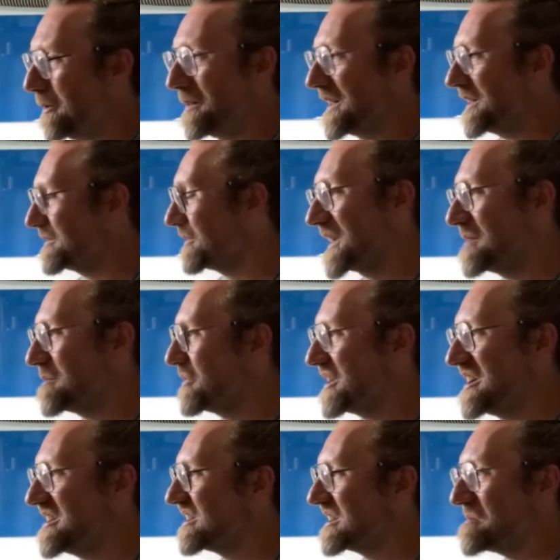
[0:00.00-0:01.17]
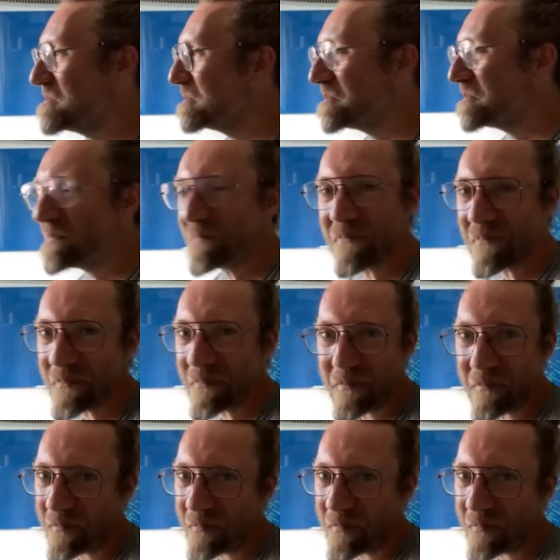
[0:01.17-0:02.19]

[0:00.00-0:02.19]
That's a big deal. That's a big